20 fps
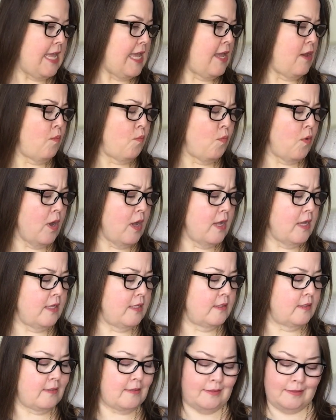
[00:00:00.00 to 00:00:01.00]
It
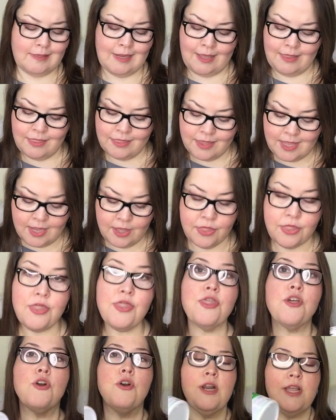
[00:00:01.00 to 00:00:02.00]
was, I think,
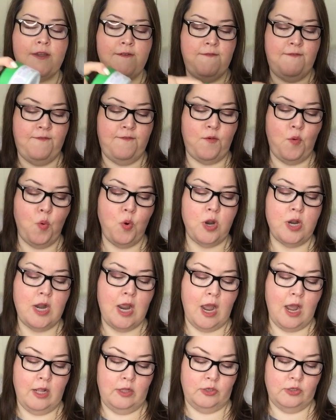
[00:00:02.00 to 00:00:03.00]

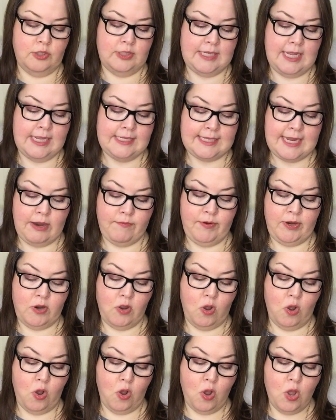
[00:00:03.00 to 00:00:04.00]
$34 as I
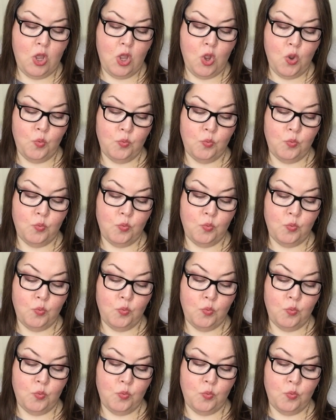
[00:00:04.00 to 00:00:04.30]
recall,